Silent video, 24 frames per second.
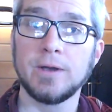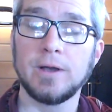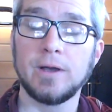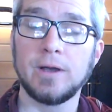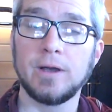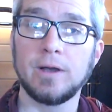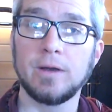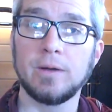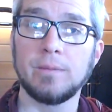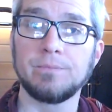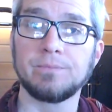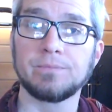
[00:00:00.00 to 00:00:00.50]

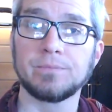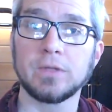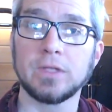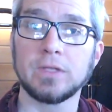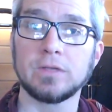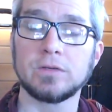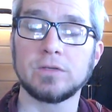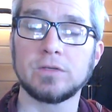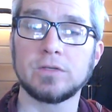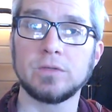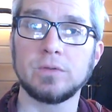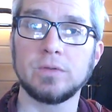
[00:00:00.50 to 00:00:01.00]
And
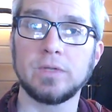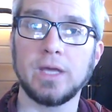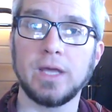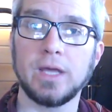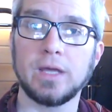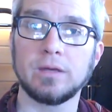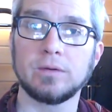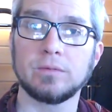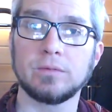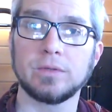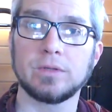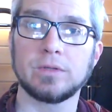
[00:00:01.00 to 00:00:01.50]
to do
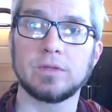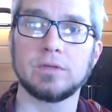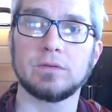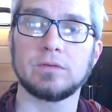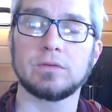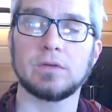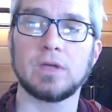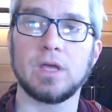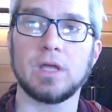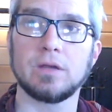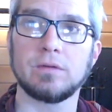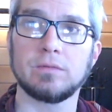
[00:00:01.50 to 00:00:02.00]
that with this
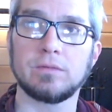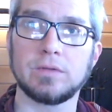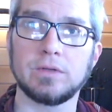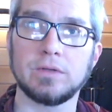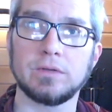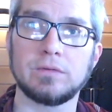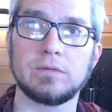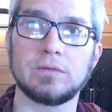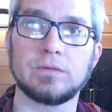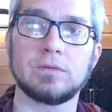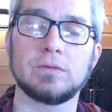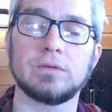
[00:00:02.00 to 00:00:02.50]
kind of
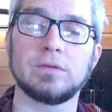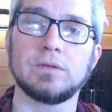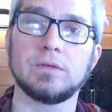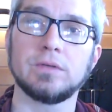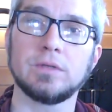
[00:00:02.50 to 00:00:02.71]
this